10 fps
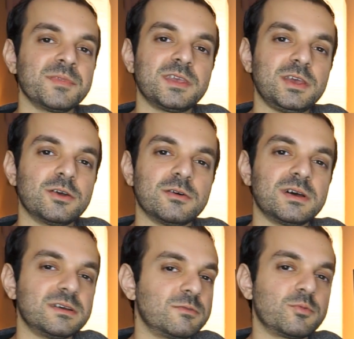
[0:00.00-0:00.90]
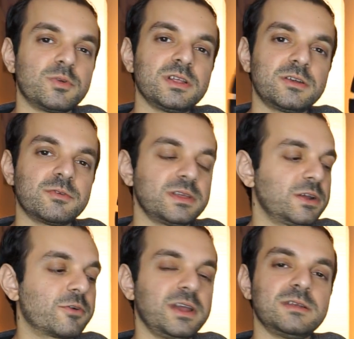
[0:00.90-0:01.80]
you know, a really
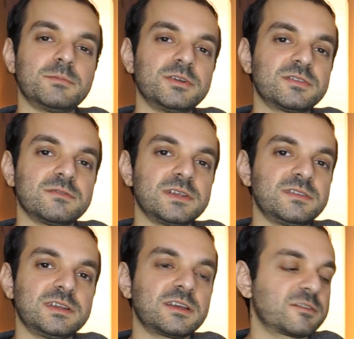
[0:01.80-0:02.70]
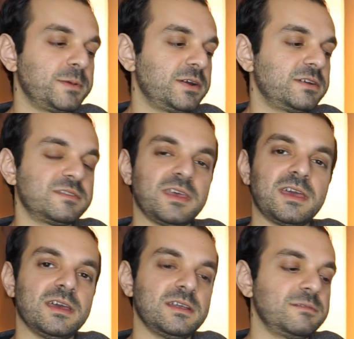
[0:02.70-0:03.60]
great immersive listening experience,
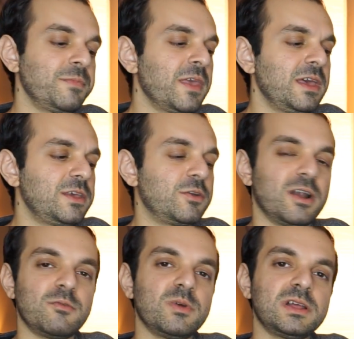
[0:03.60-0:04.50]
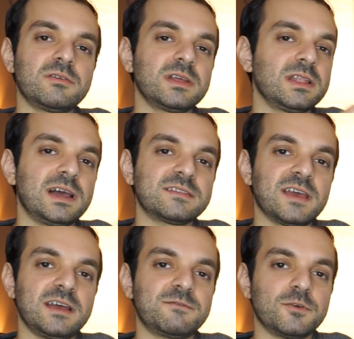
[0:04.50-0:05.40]
and you know, I really like
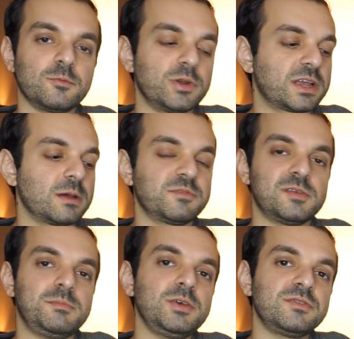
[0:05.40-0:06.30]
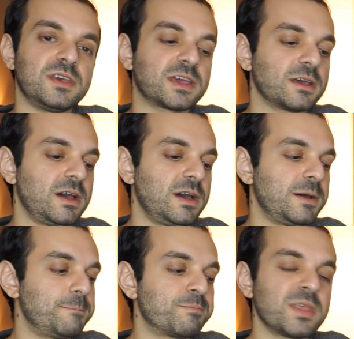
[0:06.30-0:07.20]
that for when it comes to music.
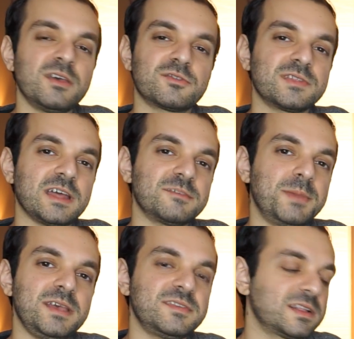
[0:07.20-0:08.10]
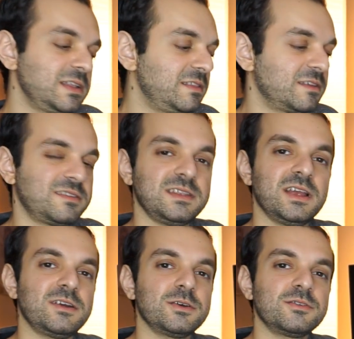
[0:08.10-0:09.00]
So that's basically the
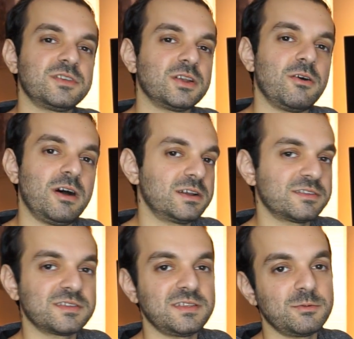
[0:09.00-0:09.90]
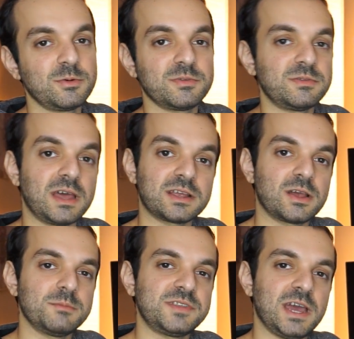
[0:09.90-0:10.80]
scenarios, you know, honestly, that it
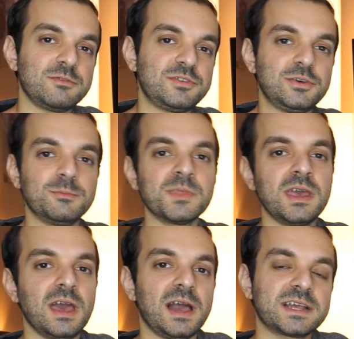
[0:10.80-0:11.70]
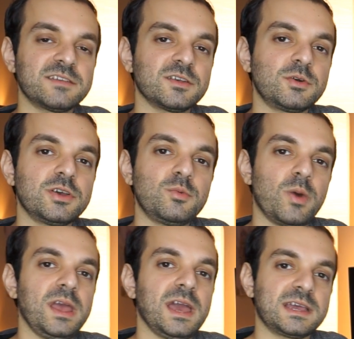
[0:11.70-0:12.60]
comes down to. I guess a good
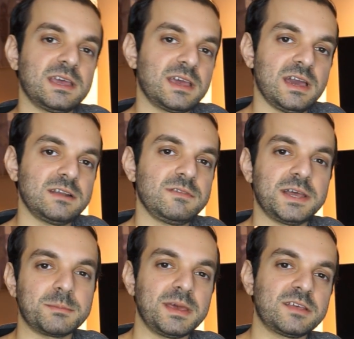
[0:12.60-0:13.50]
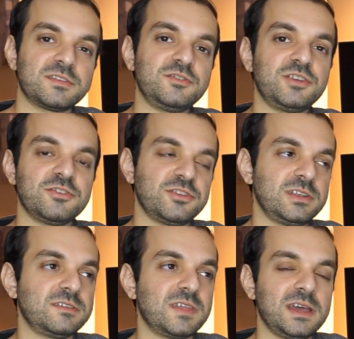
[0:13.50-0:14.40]
way I can kind of like make a suggestion
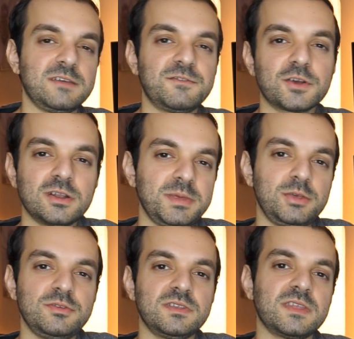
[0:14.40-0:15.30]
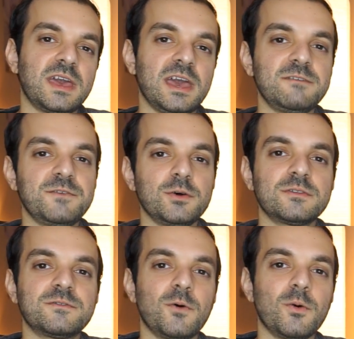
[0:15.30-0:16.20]
is that if you're going to be using the
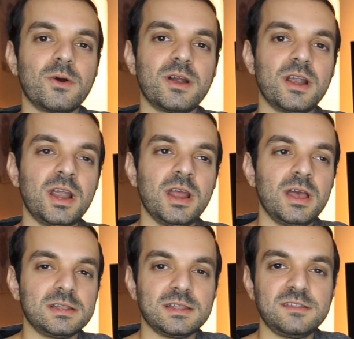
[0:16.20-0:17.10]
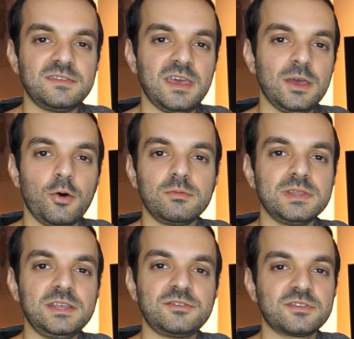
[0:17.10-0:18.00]
headphones for, let's say,
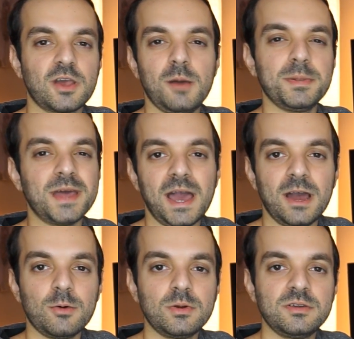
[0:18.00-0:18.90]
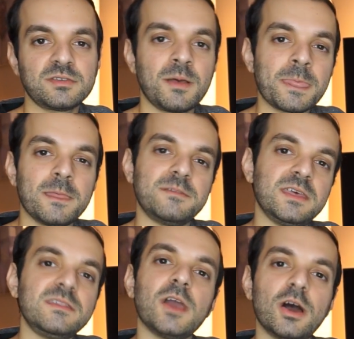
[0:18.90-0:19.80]
only just a couple of hours,
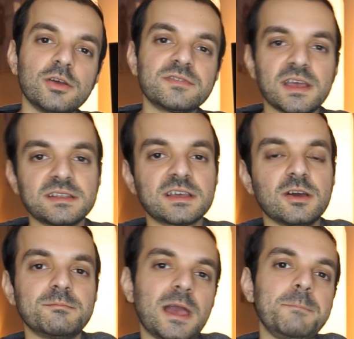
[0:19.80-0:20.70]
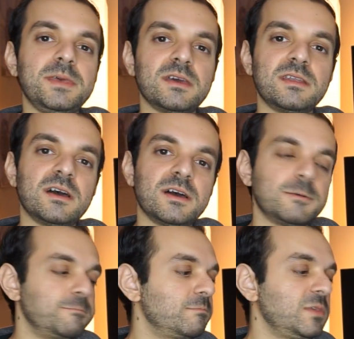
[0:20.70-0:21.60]
then the Audio Technica might be
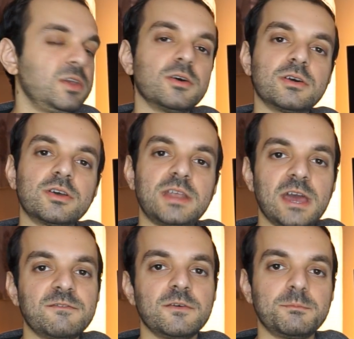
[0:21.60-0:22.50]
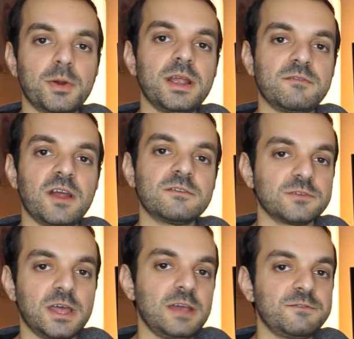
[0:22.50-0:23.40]
a you know, a good pair of
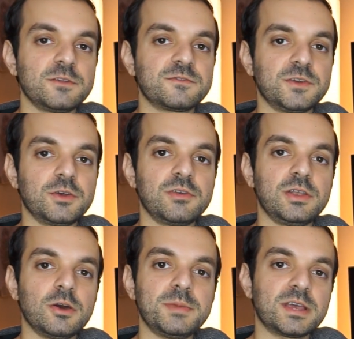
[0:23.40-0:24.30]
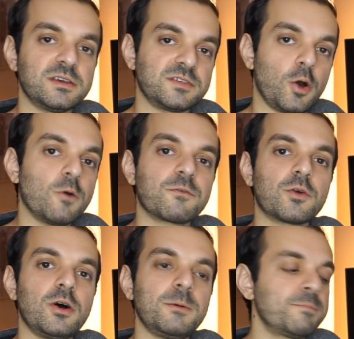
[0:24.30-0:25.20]
headphones for you, you know, because
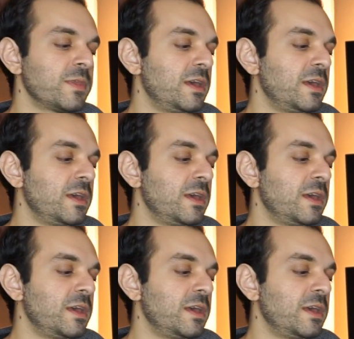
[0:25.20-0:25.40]
overall,